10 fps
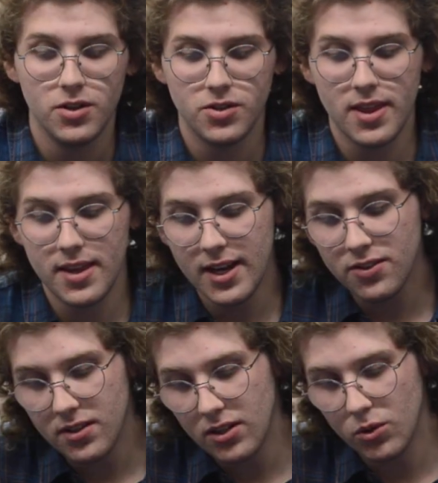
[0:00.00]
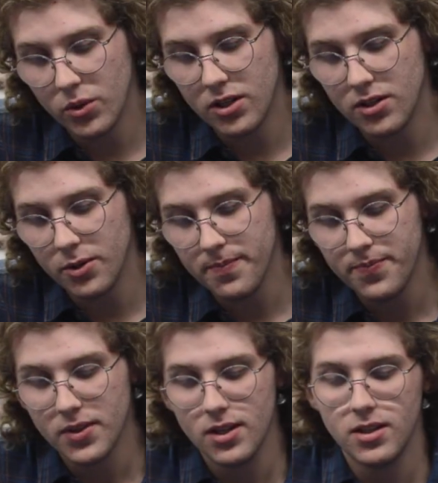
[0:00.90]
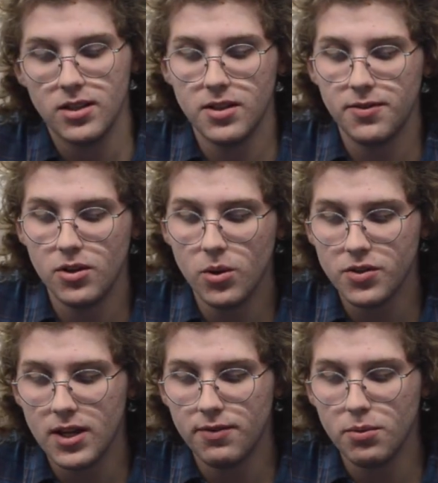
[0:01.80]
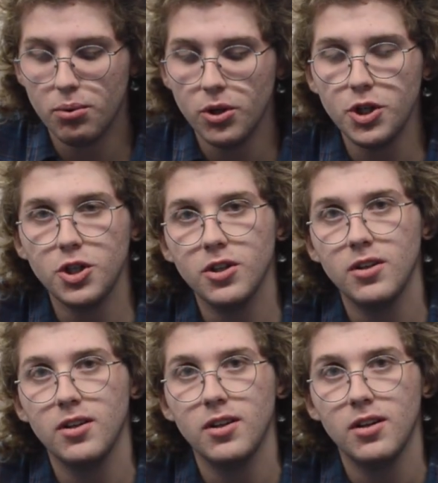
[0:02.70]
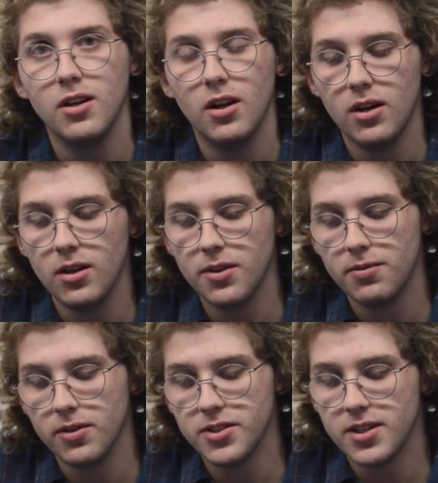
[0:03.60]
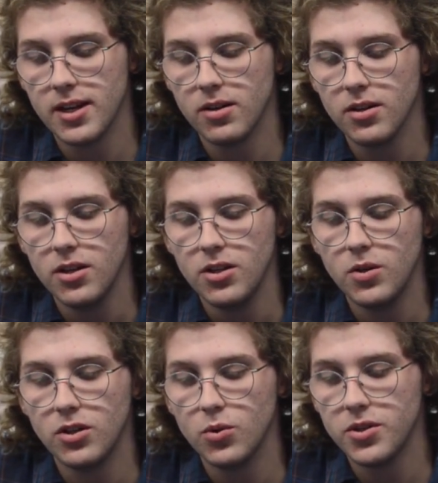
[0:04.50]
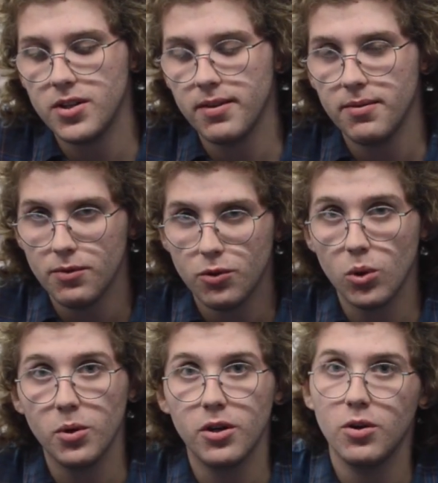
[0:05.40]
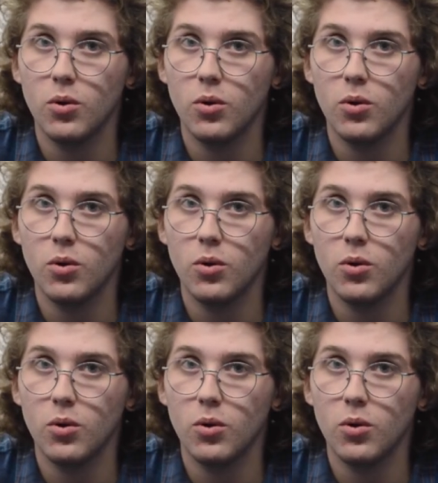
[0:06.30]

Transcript: So then the next thing you're going to do is, if you notice, if you push on the front standard, you can twist it forward